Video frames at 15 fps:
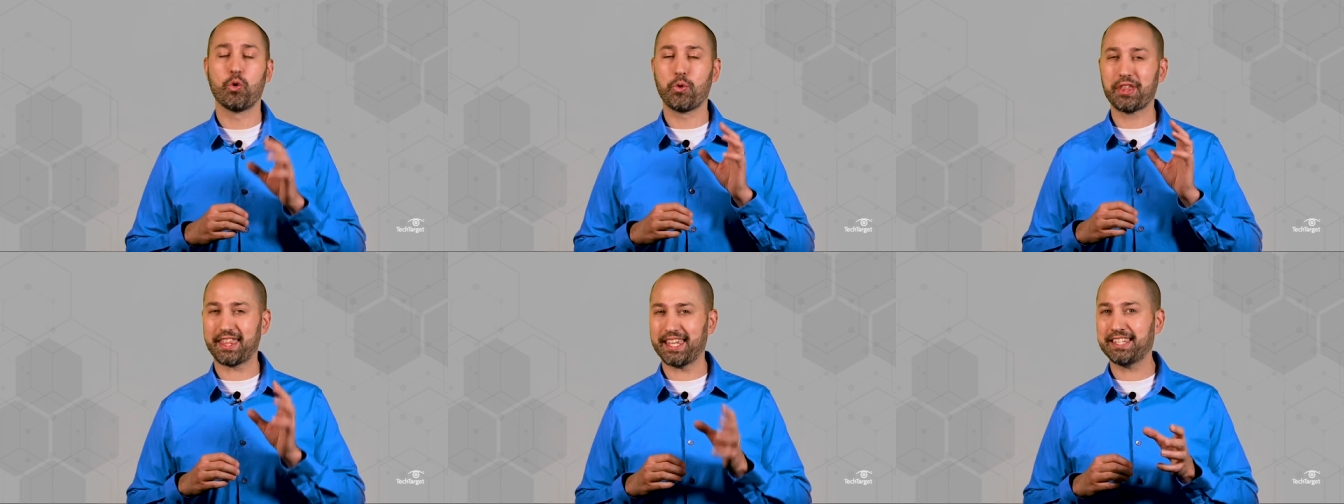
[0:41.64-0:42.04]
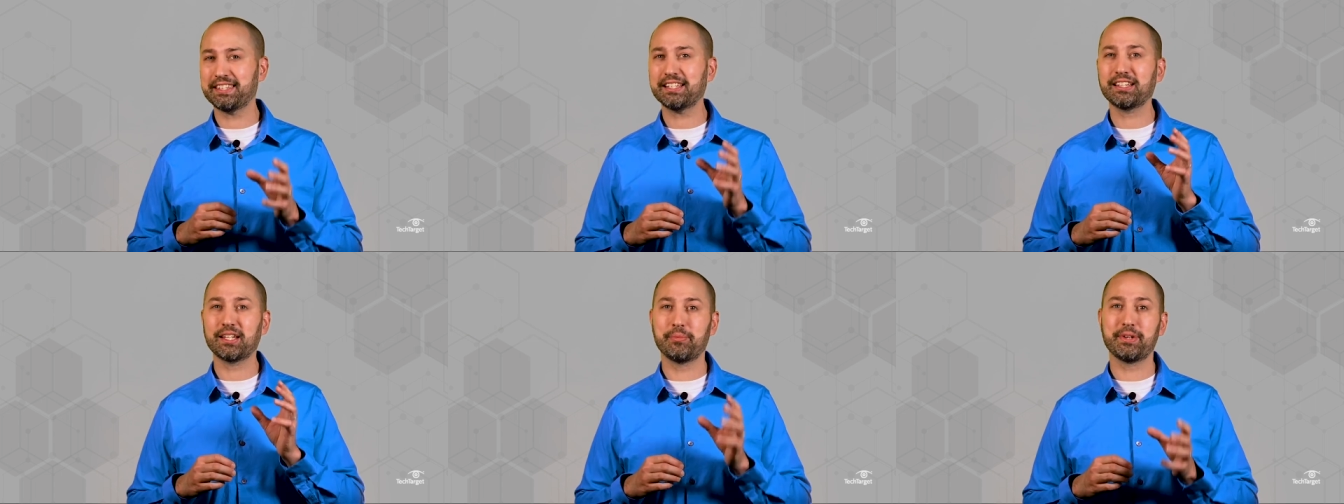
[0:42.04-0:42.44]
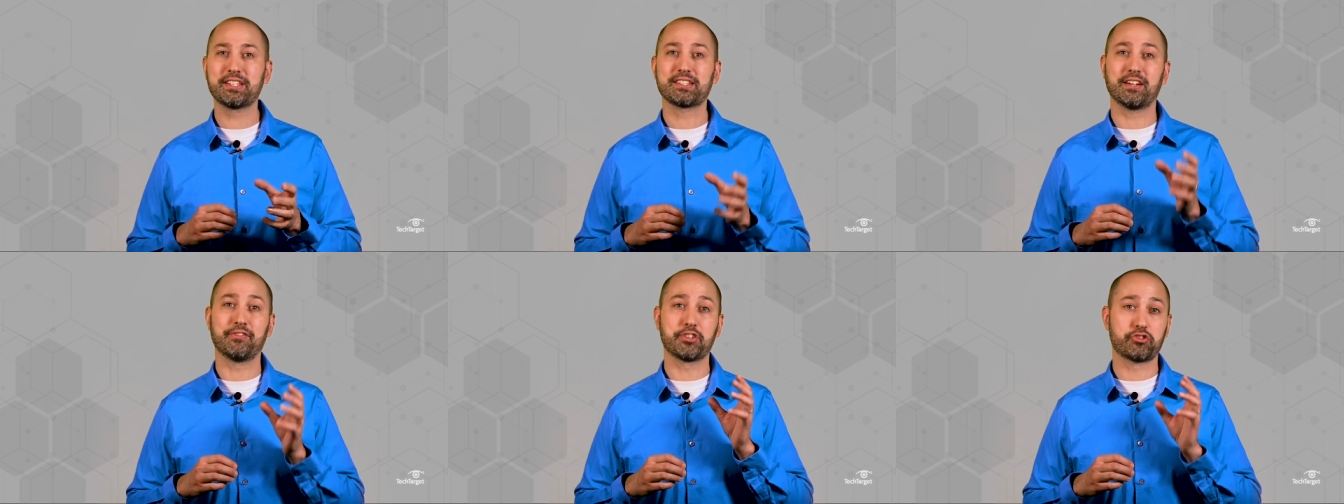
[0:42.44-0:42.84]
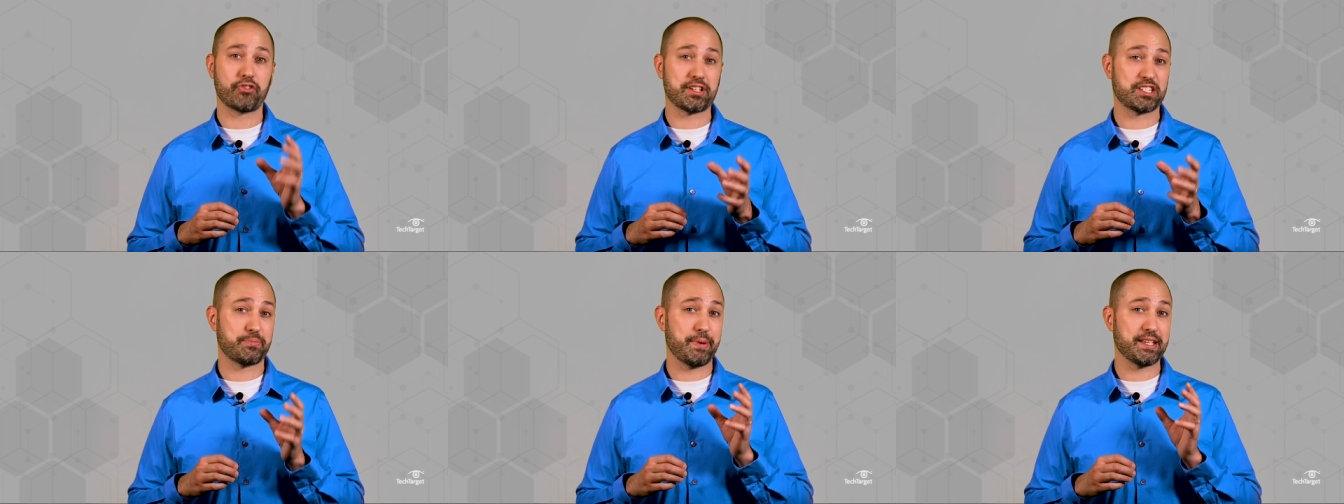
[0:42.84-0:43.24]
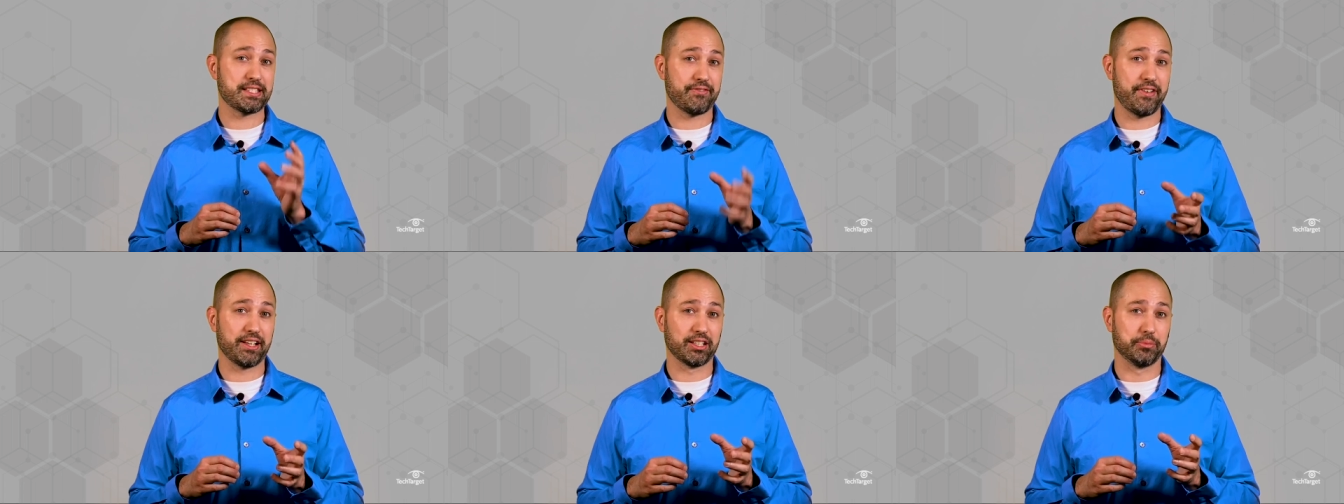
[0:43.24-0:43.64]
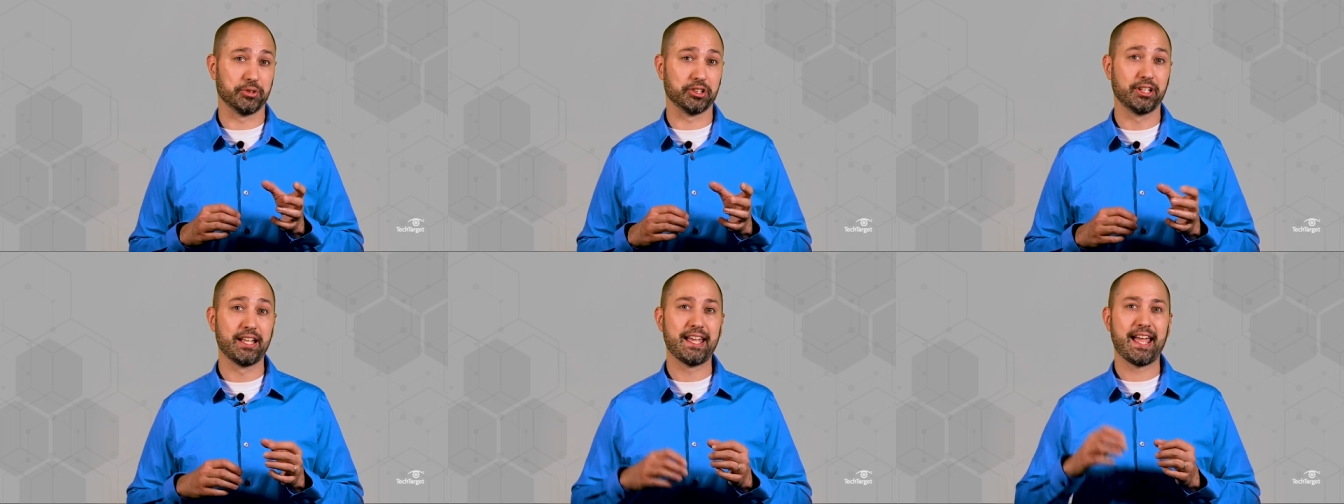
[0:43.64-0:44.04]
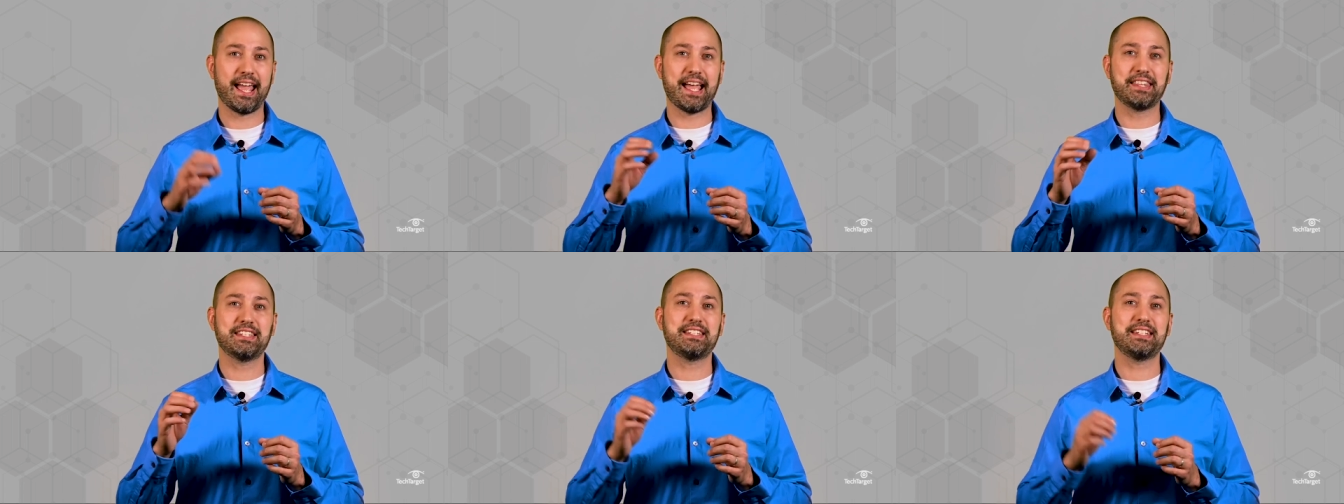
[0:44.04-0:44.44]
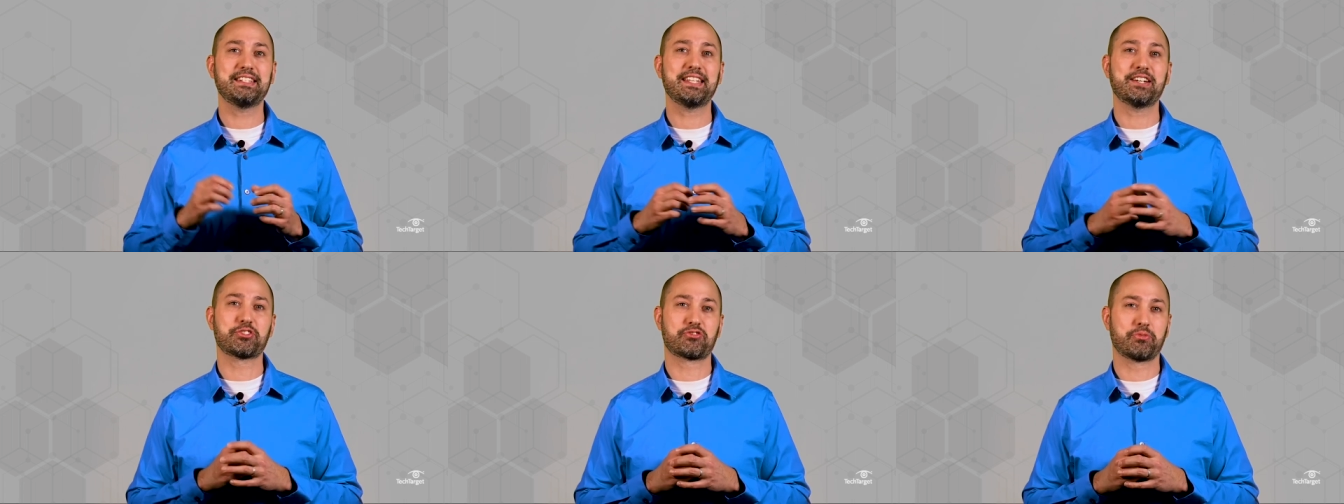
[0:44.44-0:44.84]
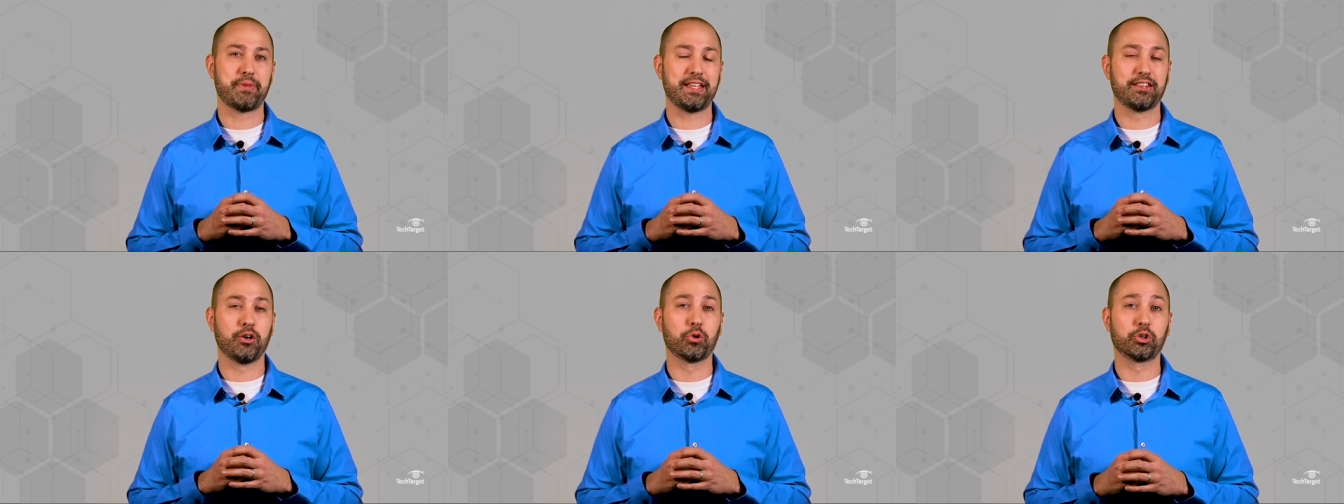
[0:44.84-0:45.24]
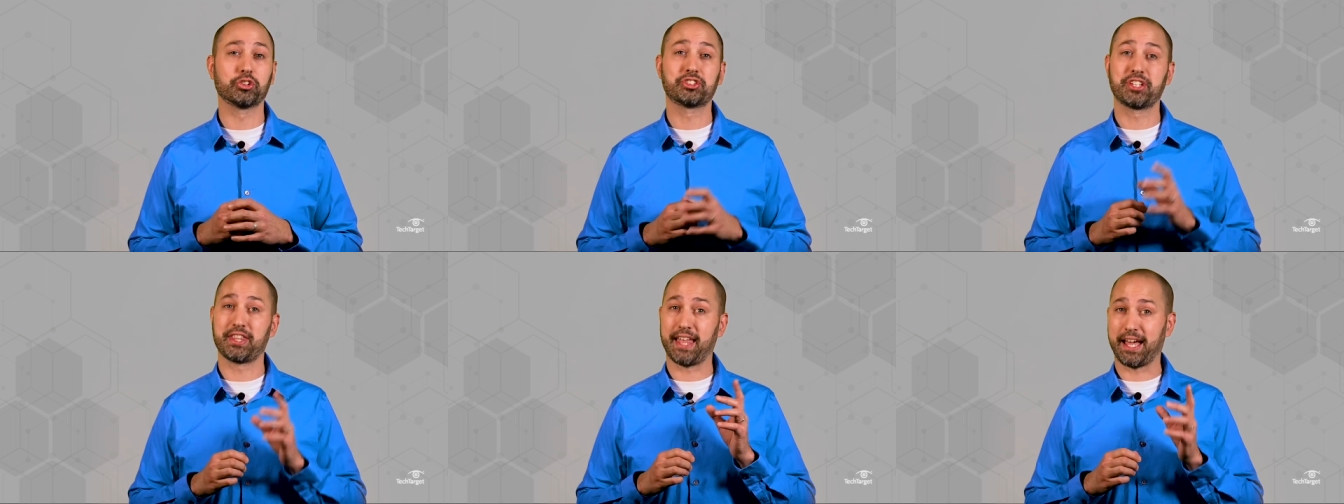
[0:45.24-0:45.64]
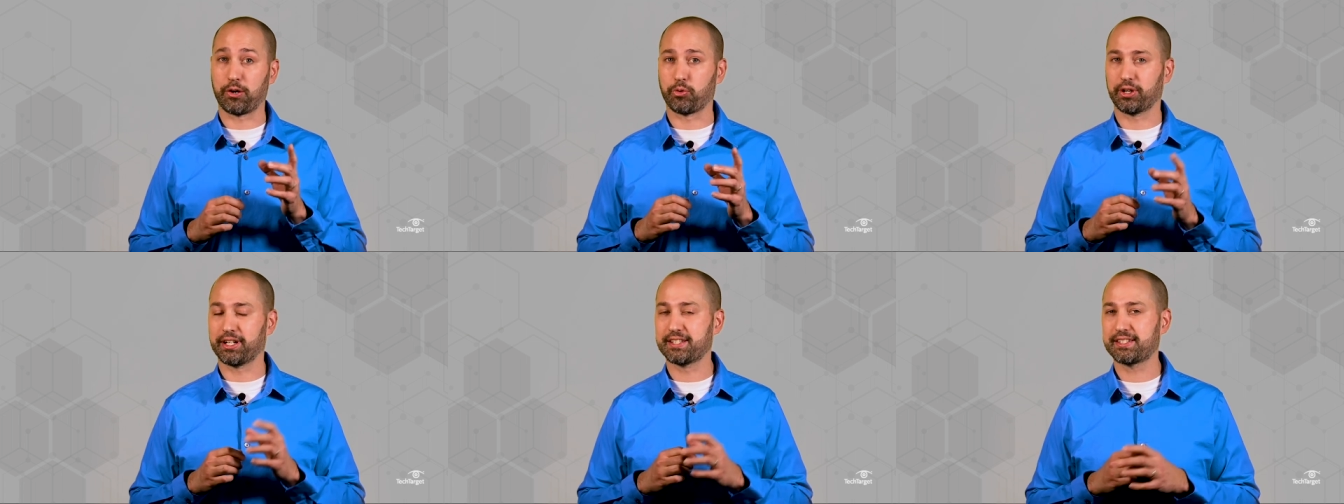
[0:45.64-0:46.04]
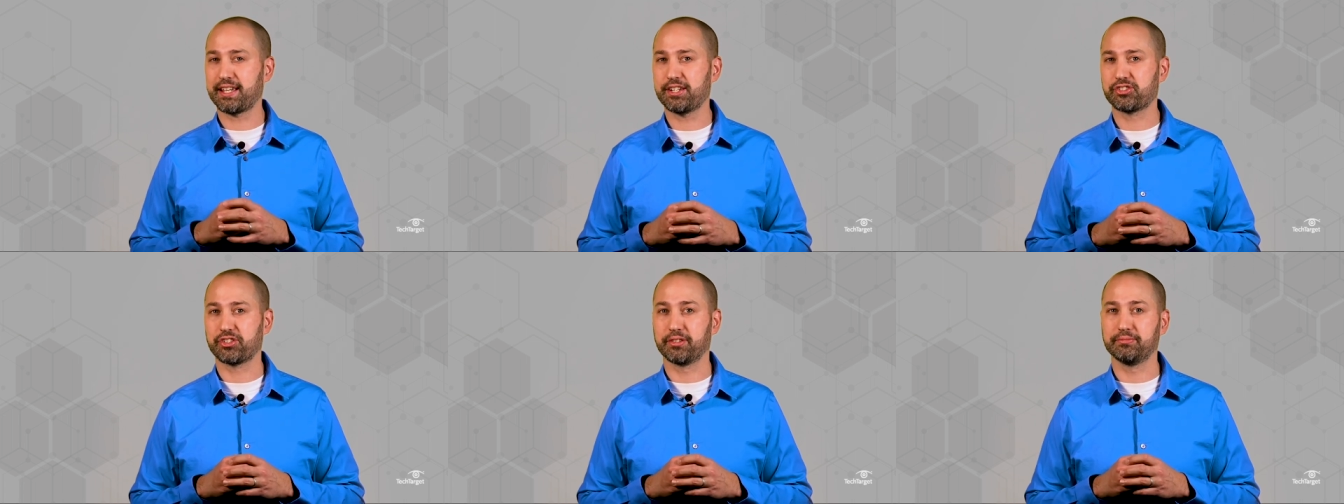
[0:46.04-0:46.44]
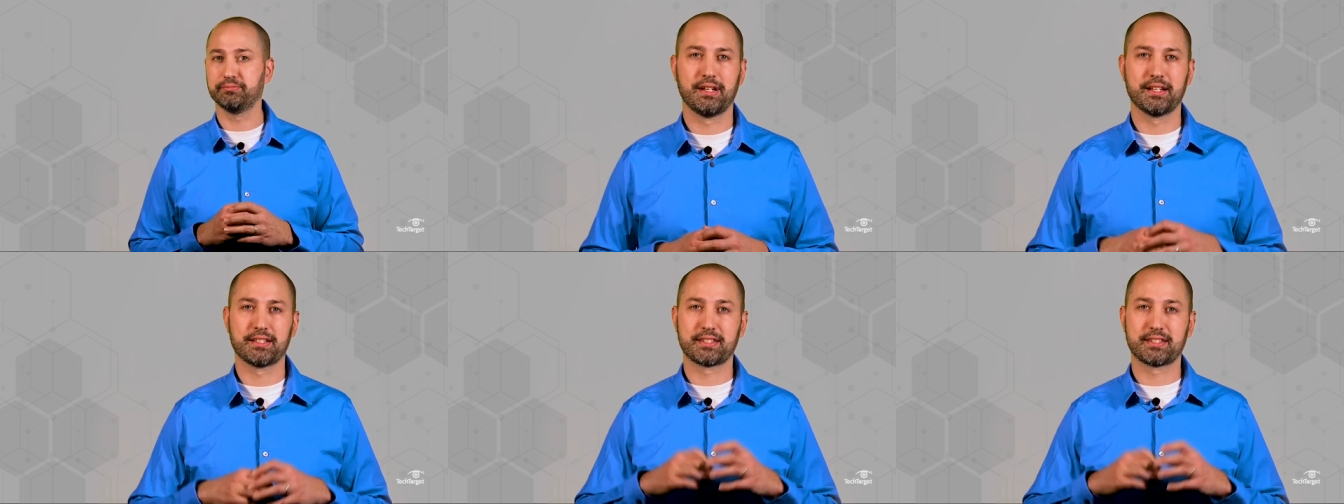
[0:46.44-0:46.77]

within the limits of address space available, and the details remain local to that organization.